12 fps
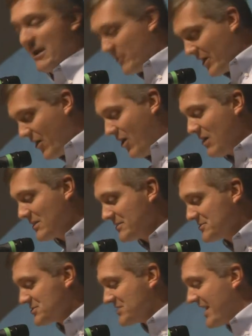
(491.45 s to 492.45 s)
and we all
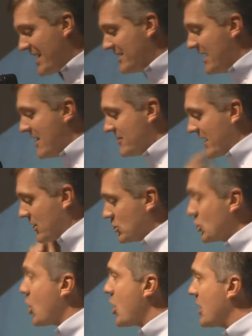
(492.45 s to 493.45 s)
understand that
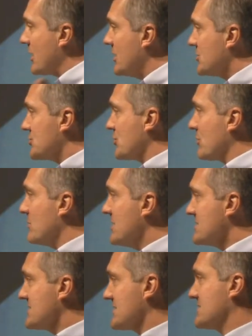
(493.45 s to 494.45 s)
our
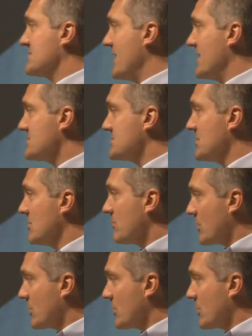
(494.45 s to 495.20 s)
long-term success